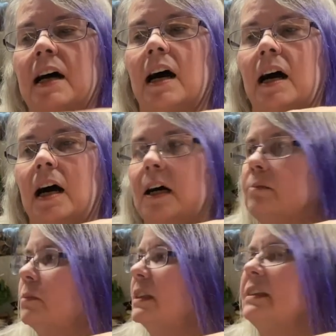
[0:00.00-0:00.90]

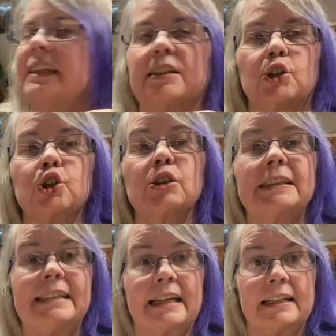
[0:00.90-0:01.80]
In the early
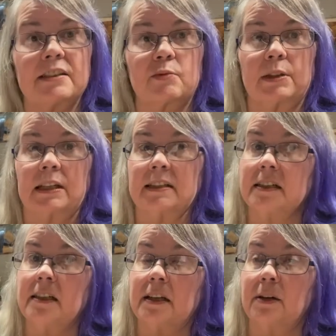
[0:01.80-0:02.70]
days when I
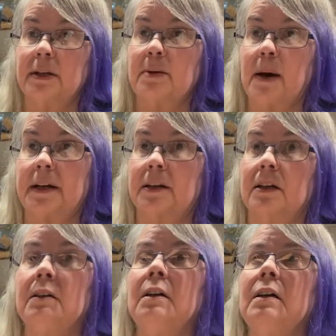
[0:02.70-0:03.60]
didn't know any
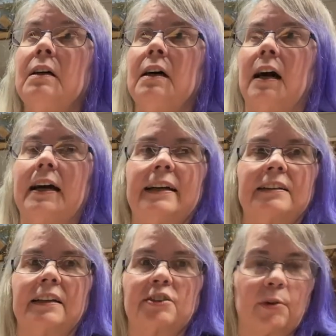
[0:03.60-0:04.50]
better, I had
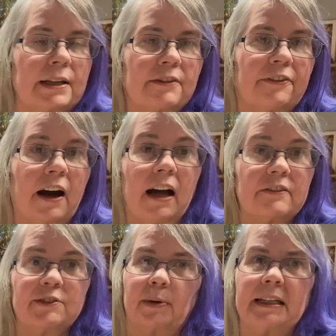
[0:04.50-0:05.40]
like
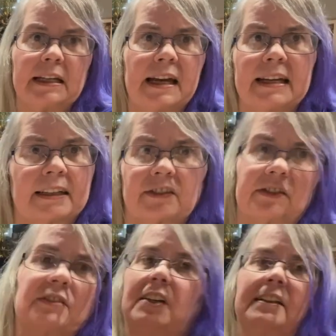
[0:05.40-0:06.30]
25, 20 eggs.
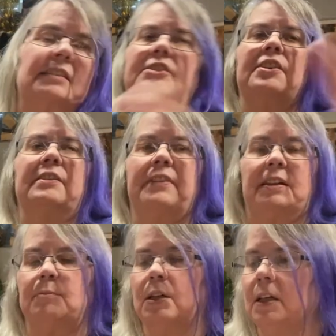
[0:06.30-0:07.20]
That's like a ton of
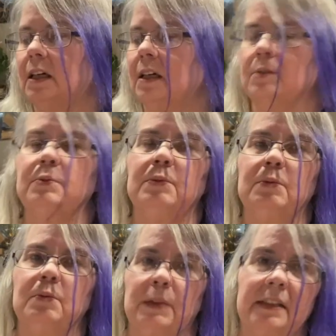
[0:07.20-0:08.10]
them.
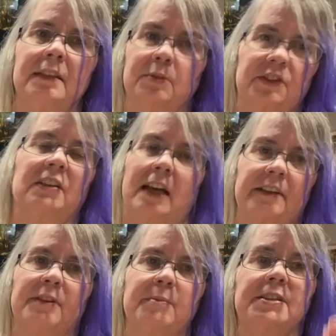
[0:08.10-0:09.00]
Ooh, and there was a lot
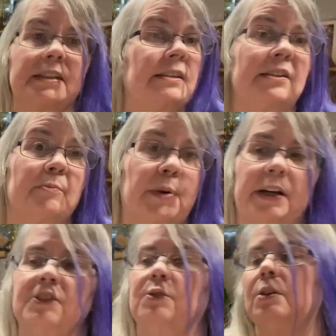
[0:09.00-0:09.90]
of them that didn't
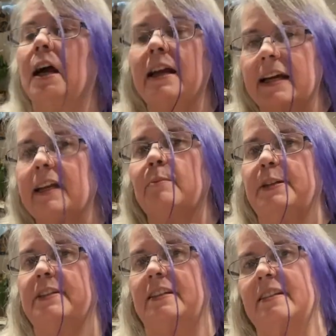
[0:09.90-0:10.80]
impress, or I had
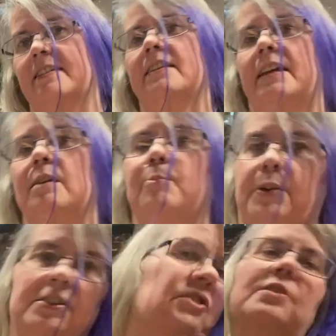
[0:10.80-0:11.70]
NPCs that they
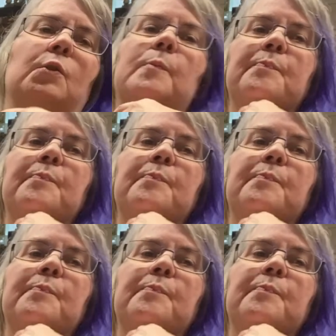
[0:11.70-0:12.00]
impressed too.